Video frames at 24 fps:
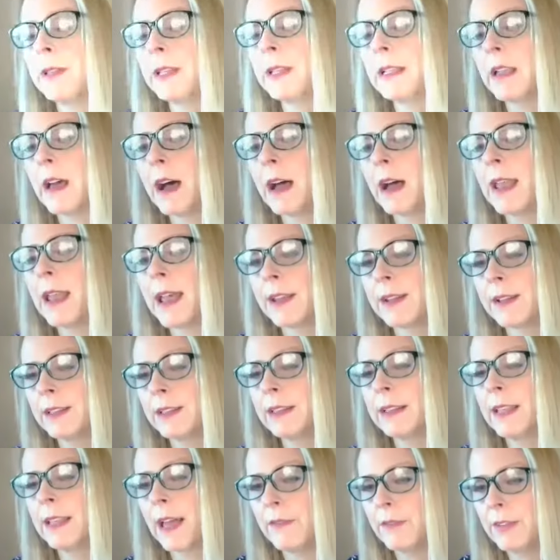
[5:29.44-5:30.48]
not at
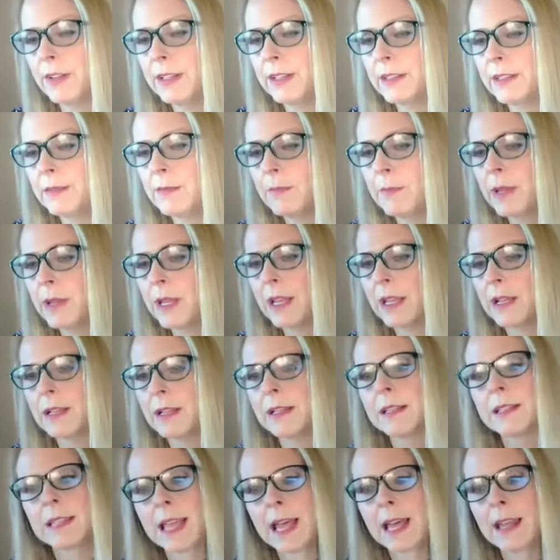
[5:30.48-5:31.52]
11,
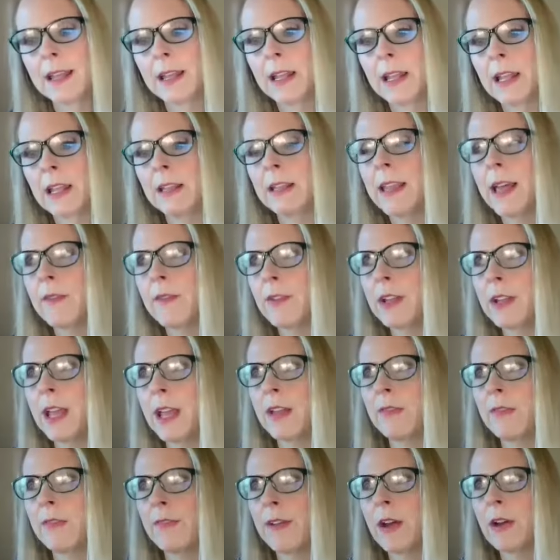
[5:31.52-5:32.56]
because at 11,
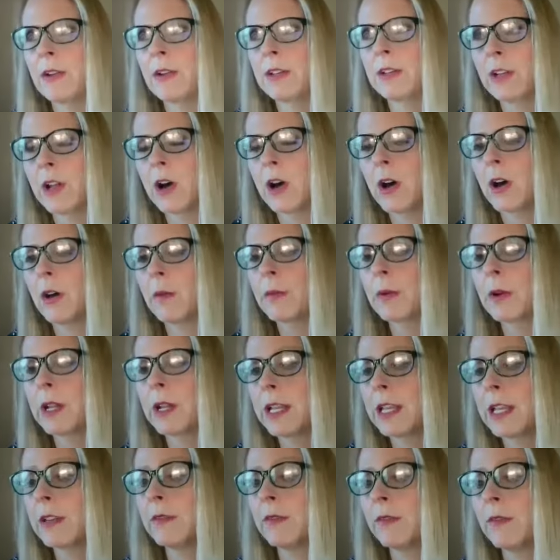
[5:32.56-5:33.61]
I found it all pretty
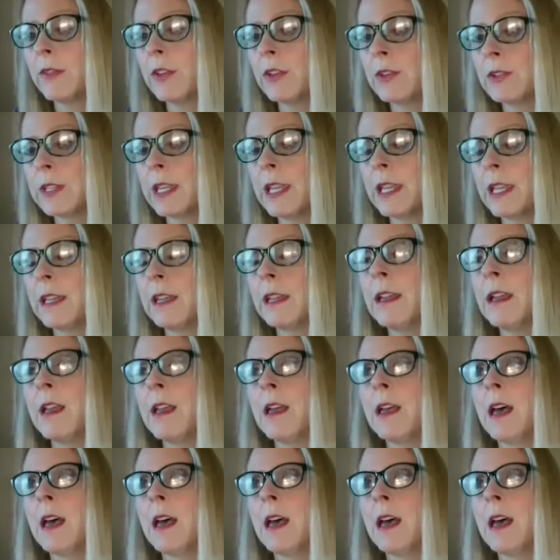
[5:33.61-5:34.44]
confusing.